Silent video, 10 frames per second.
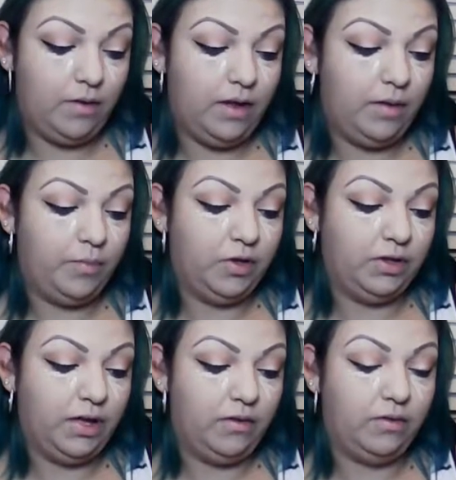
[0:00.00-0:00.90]
Gonna go ahead
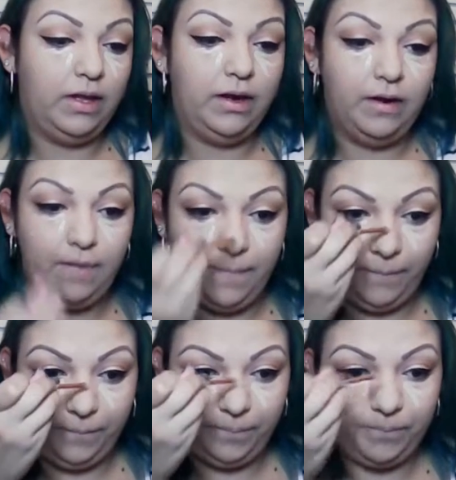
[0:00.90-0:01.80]
and put that on
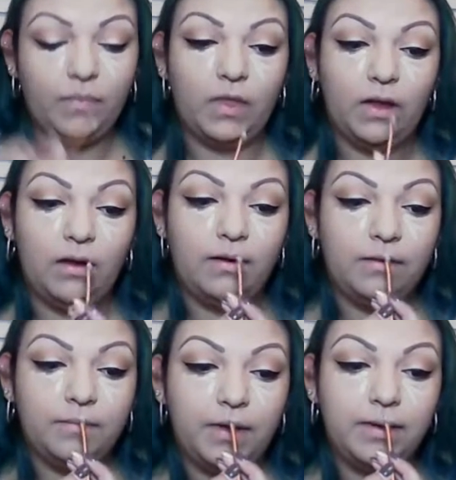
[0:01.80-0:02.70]
there, not